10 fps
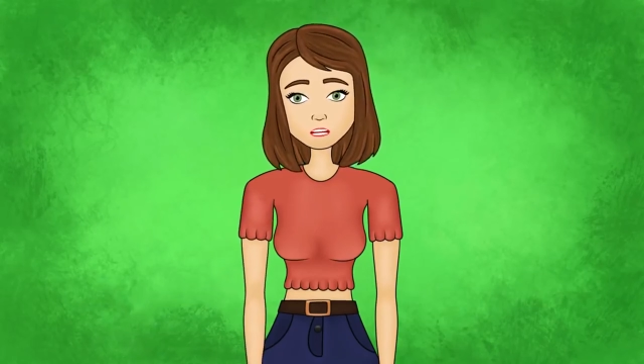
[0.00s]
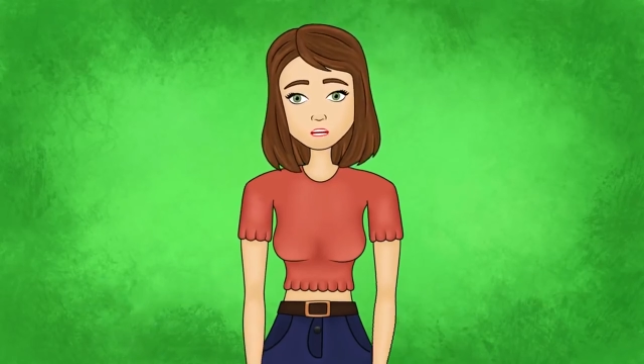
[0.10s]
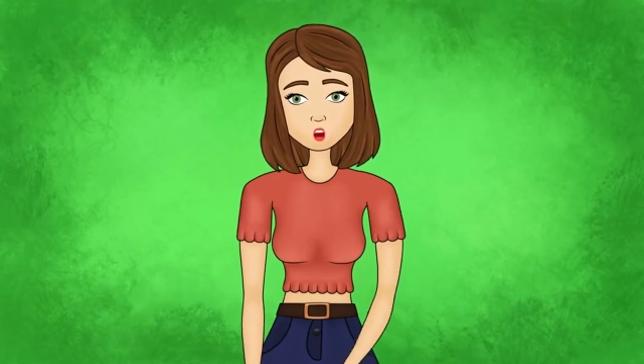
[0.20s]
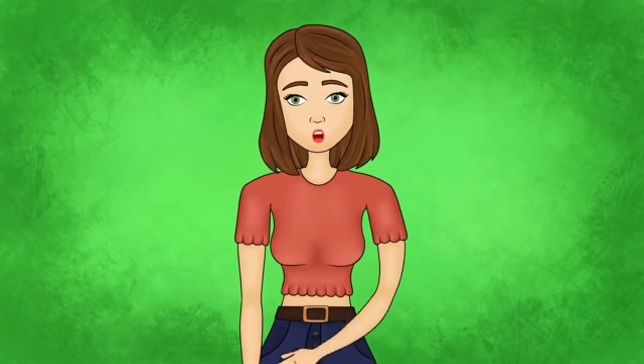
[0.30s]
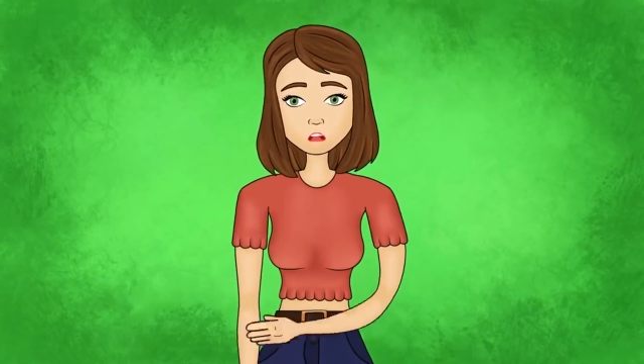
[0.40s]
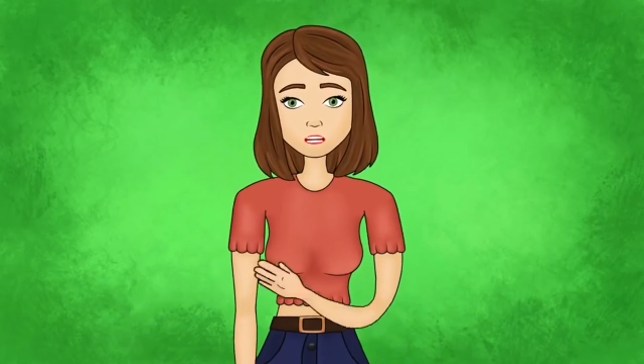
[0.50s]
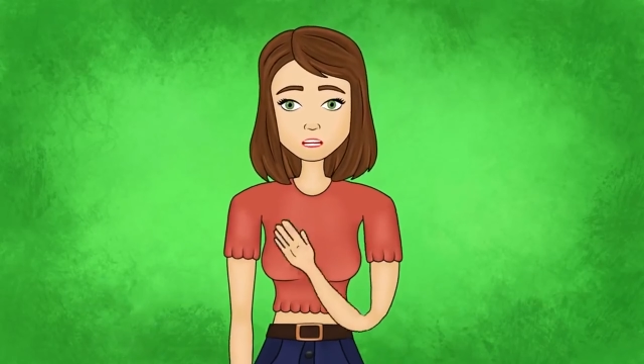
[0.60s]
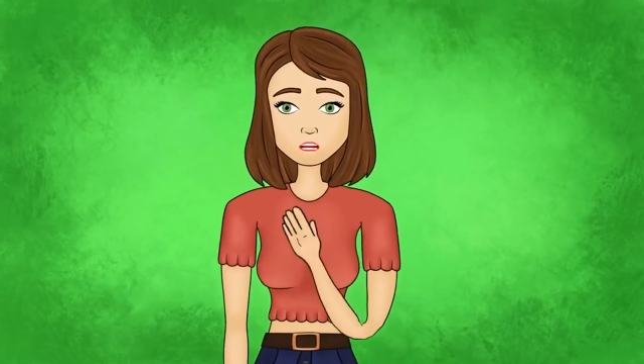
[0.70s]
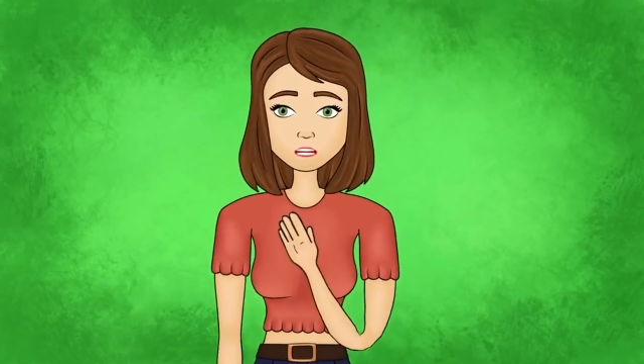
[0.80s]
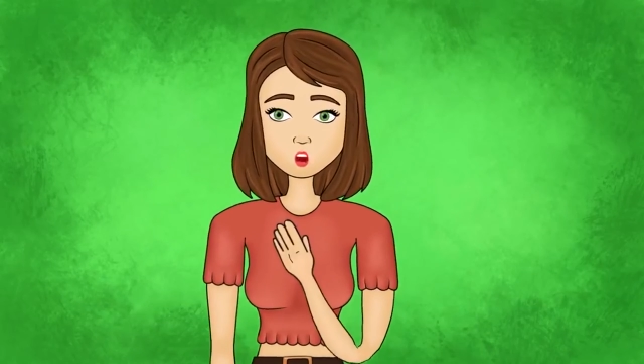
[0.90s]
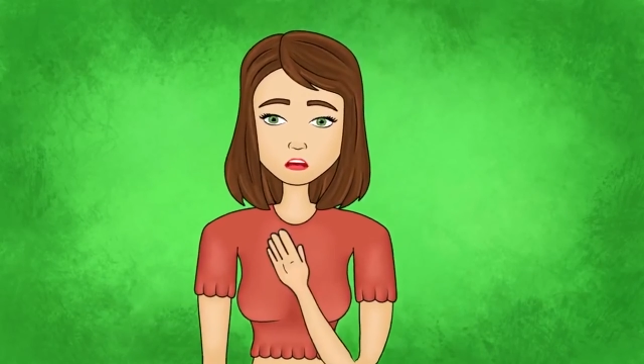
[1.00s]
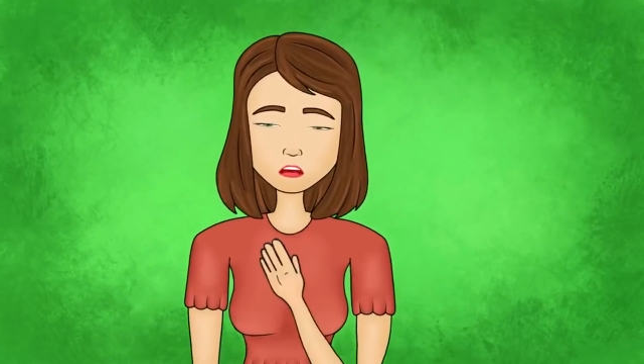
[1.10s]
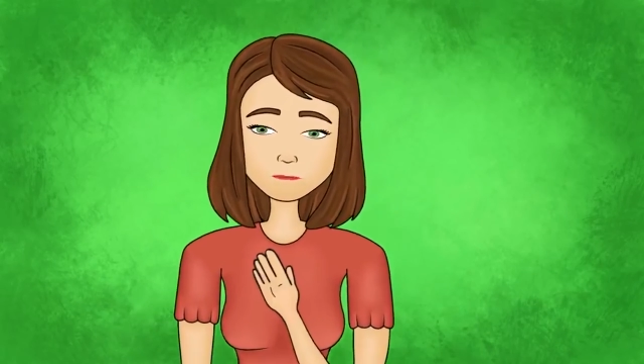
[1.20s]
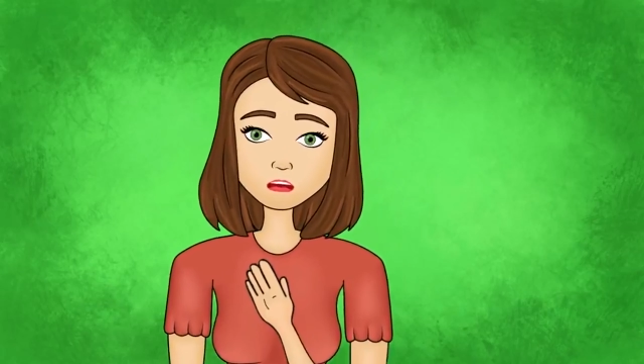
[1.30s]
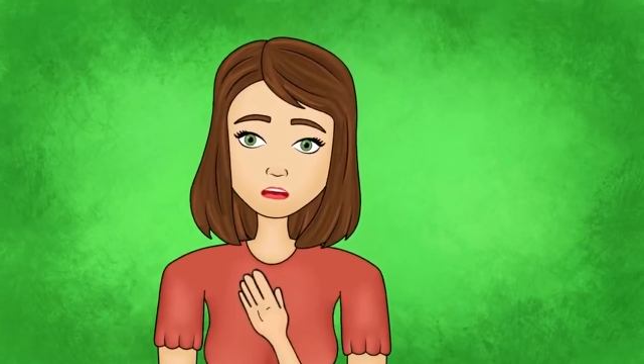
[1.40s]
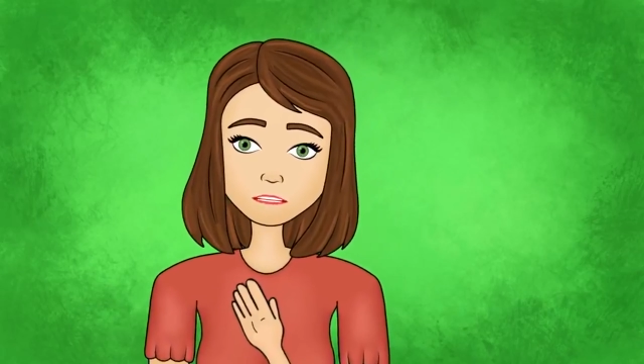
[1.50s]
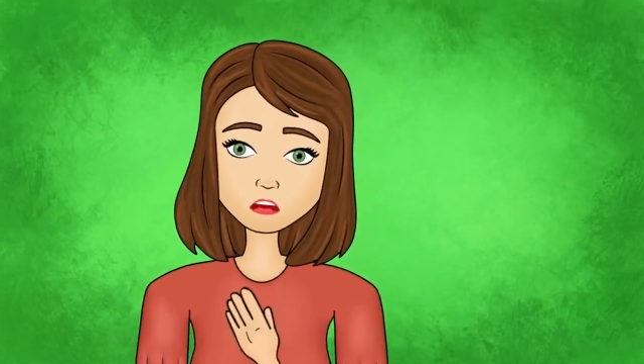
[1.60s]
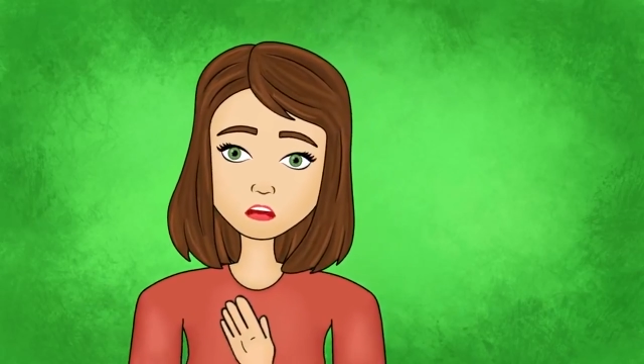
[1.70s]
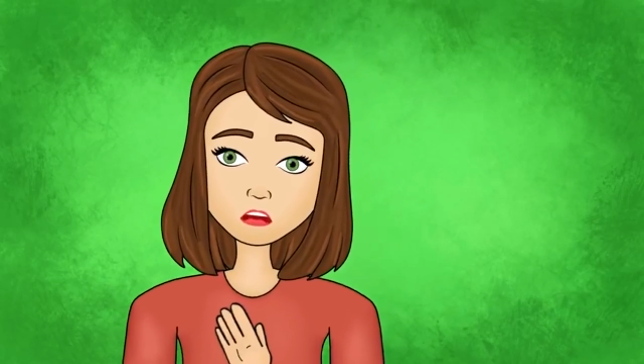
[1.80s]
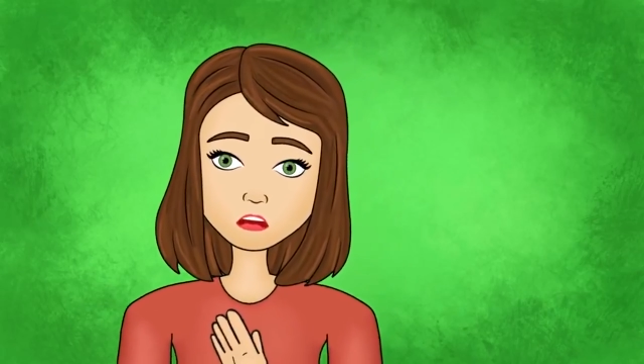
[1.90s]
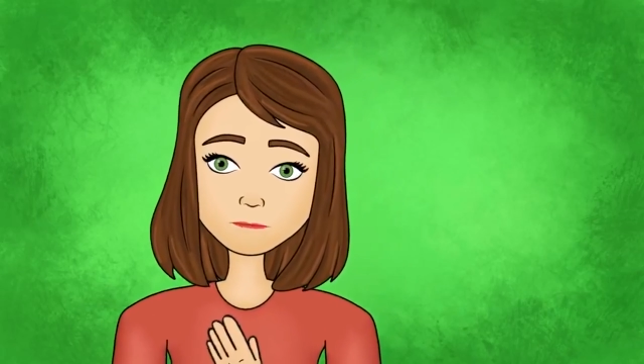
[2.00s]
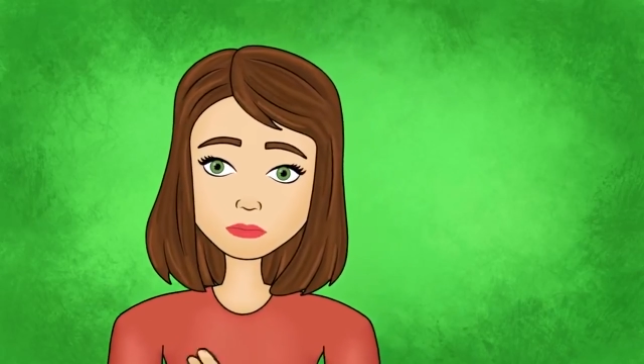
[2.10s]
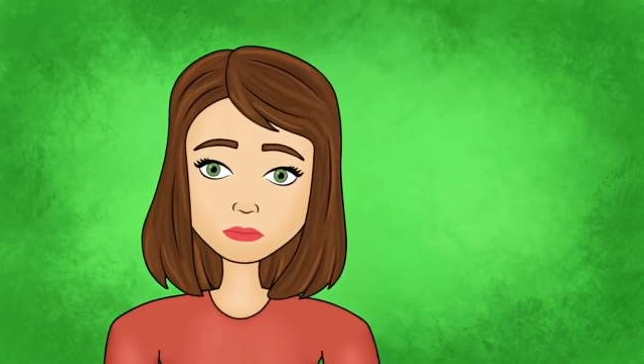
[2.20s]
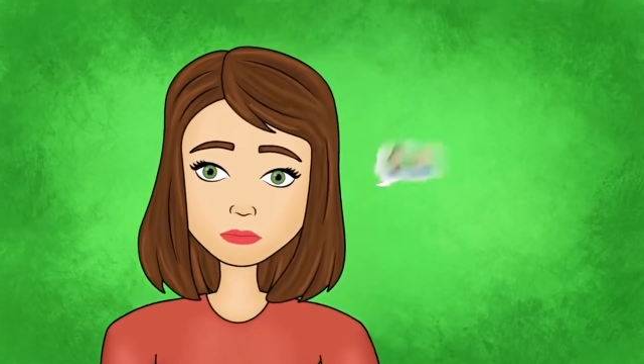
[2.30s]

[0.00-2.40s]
No one will ever love me, either.